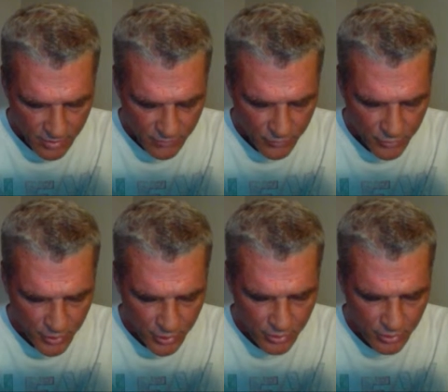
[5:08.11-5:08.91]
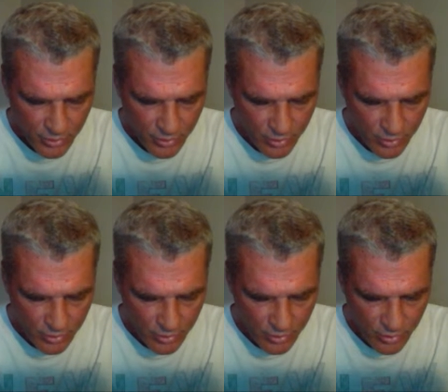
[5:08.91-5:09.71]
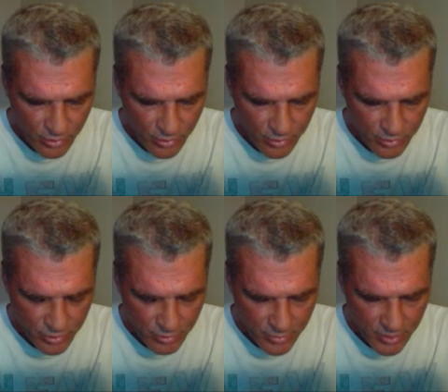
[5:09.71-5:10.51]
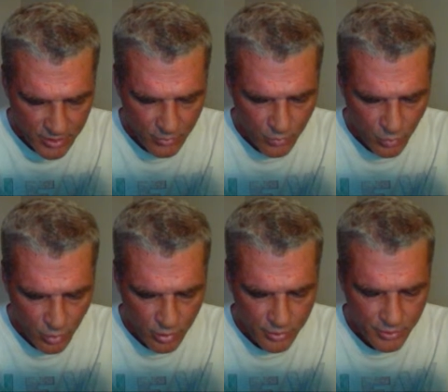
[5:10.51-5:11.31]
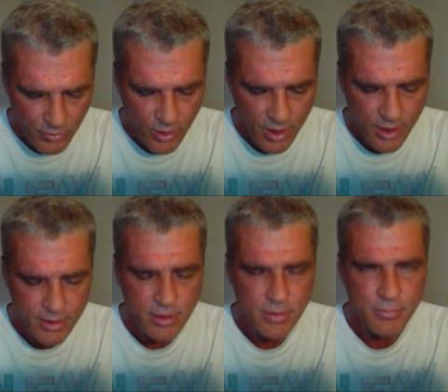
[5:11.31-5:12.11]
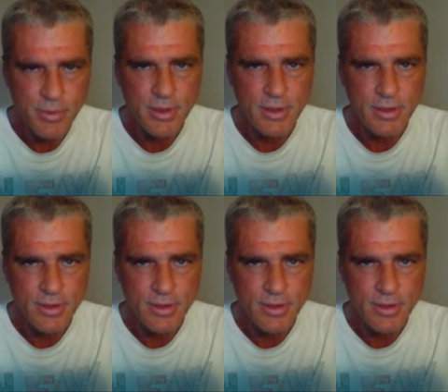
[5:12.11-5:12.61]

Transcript: for there to be worldwide peace.